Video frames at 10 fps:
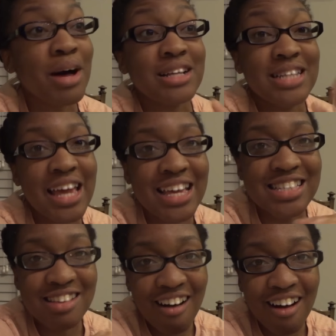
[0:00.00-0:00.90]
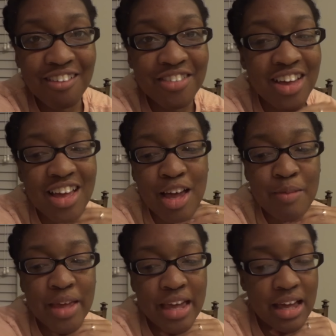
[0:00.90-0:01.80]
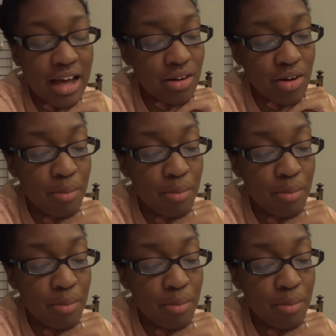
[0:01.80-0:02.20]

My days off. Like, I don't know.